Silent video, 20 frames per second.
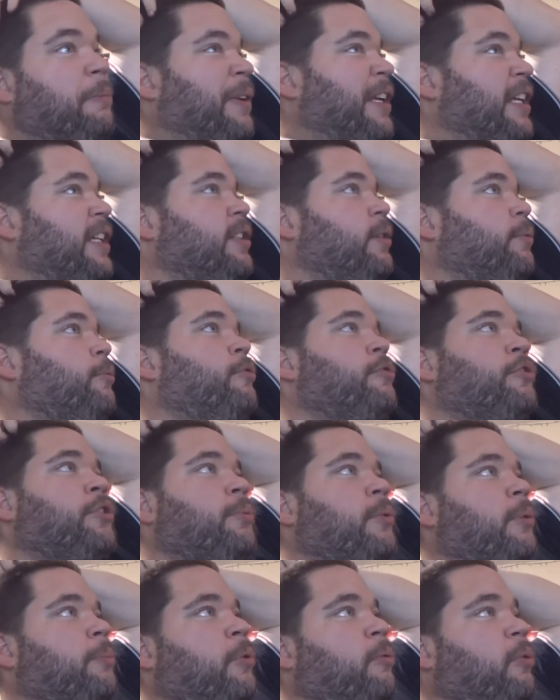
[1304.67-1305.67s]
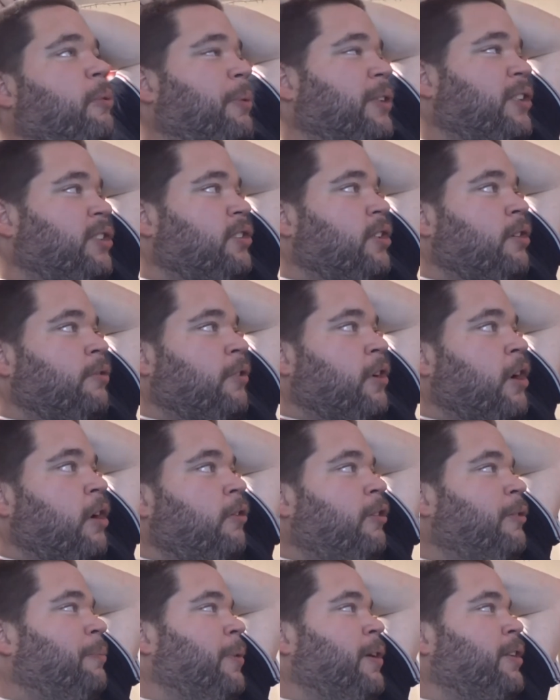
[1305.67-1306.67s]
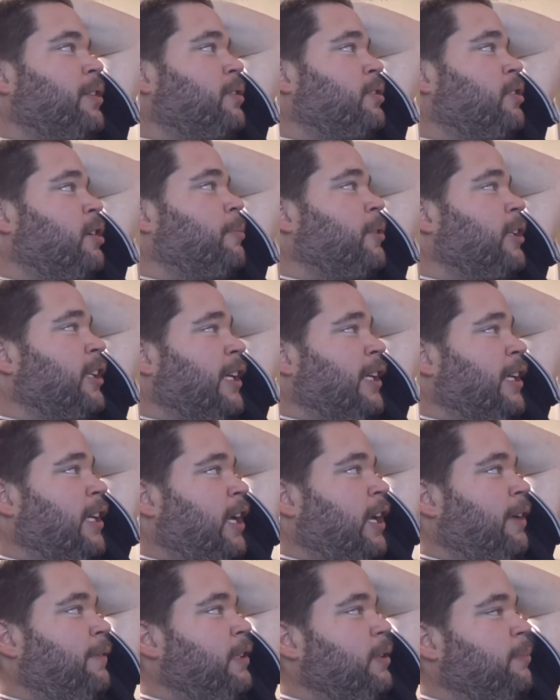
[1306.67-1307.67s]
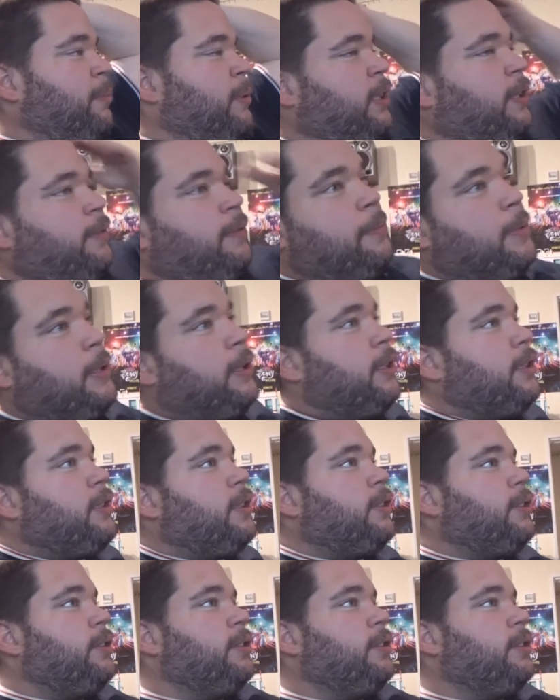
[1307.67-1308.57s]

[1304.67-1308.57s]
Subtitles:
me, the water will probably be stone cold by the time I get out of it, but never mind.